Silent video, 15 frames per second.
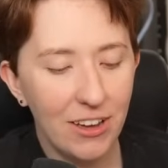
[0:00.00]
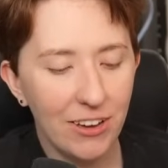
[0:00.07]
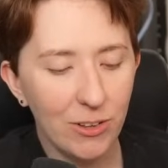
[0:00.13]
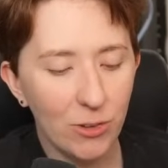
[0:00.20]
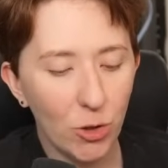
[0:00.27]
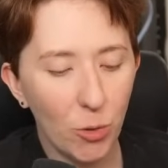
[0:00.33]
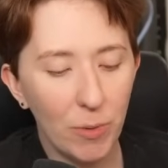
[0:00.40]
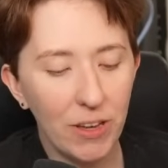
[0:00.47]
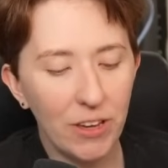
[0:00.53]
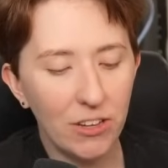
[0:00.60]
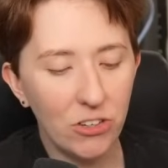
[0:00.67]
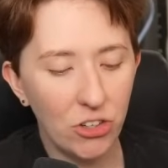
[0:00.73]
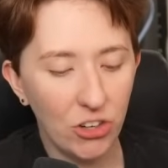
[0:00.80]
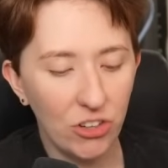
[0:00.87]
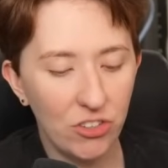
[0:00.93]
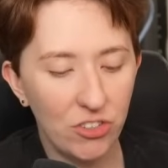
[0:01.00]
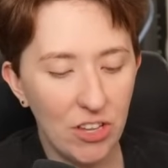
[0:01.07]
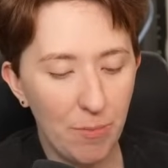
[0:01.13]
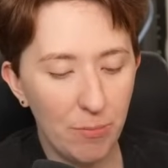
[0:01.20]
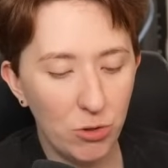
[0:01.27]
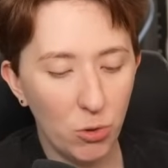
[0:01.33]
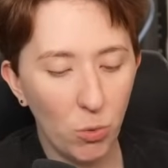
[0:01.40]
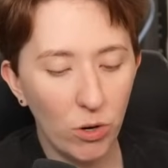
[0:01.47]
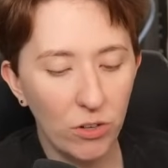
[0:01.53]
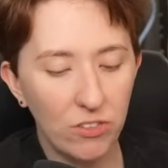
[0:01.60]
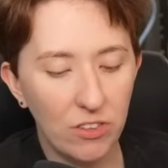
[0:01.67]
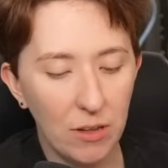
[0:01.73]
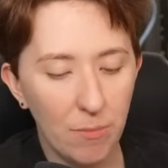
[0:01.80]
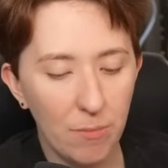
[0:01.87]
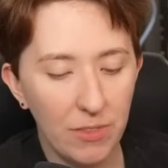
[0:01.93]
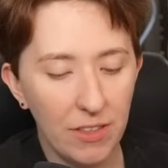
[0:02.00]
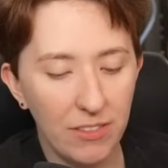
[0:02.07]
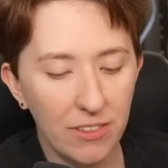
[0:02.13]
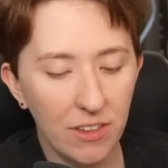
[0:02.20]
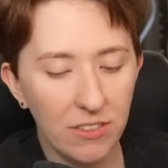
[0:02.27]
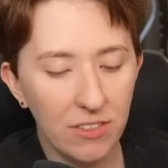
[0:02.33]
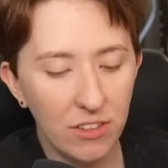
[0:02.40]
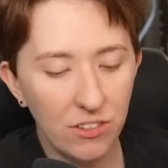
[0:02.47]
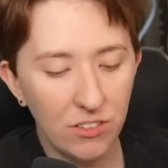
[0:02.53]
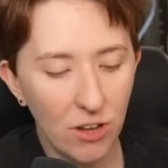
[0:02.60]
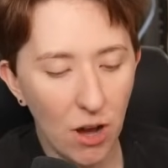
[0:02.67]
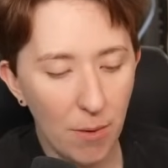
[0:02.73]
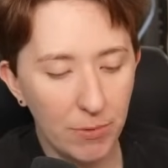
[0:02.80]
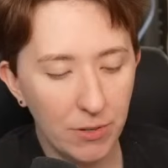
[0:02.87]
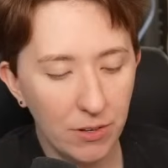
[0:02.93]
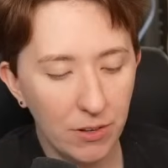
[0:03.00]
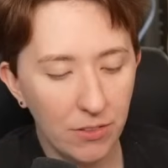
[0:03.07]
Lo Binghe took a step towards him, then suddenly stopped.